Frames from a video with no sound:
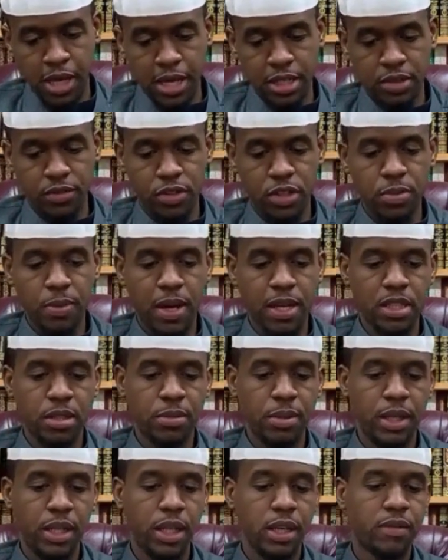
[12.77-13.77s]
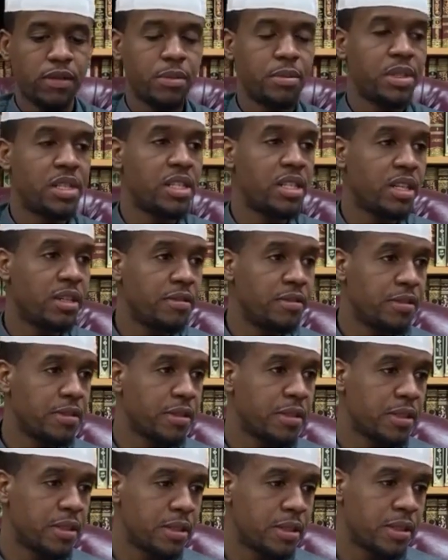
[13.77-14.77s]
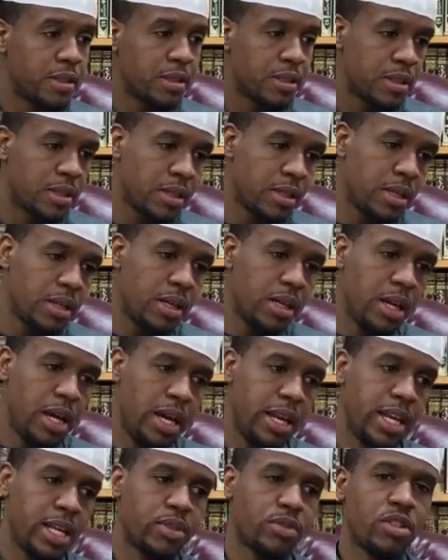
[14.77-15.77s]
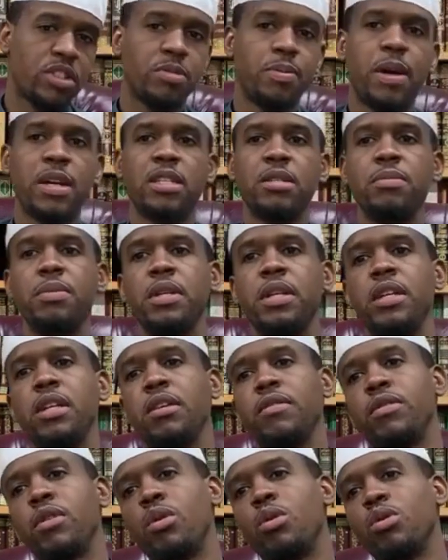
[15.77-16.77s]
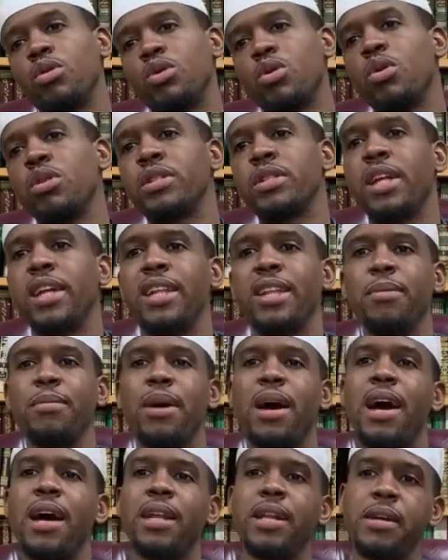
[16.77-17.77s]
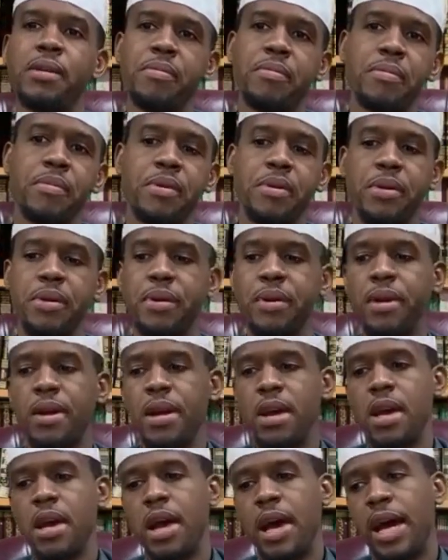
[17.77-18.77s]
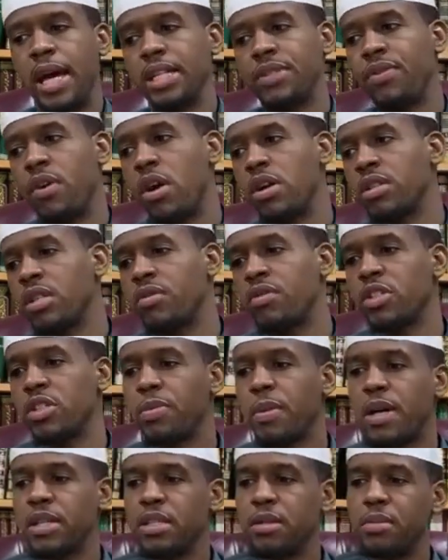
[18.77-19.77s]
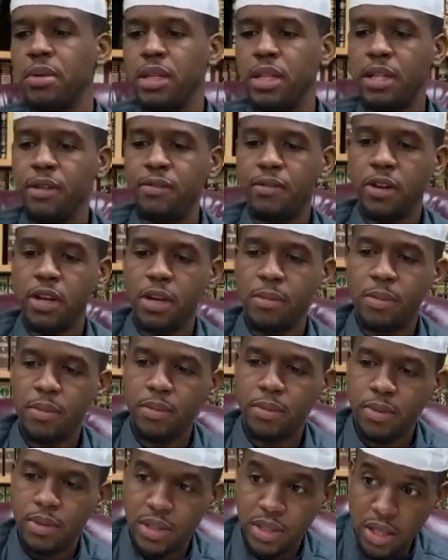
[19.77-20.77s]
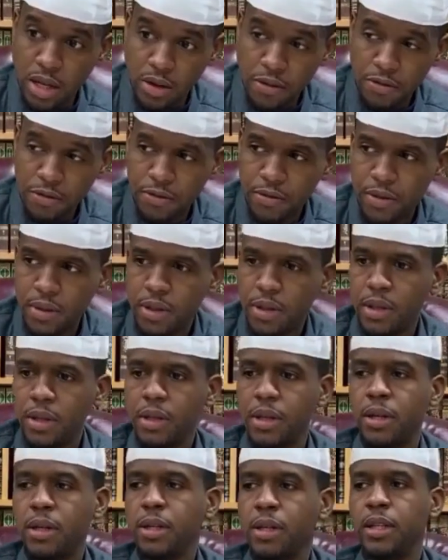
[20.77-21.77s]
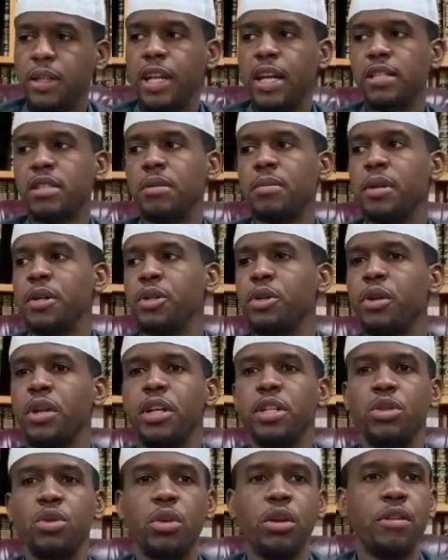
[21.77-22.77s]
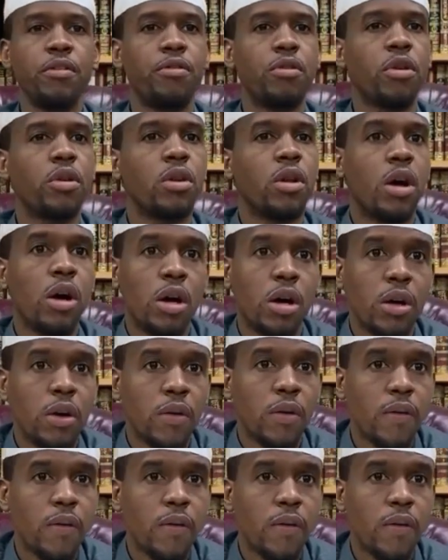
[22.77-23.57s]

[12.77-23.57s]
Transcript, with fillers: has a responsibility of himself and he has a responsibility of those who are standing behind him. As far as the responsibility for himself, then he has to make sure that he's doing it for Allah.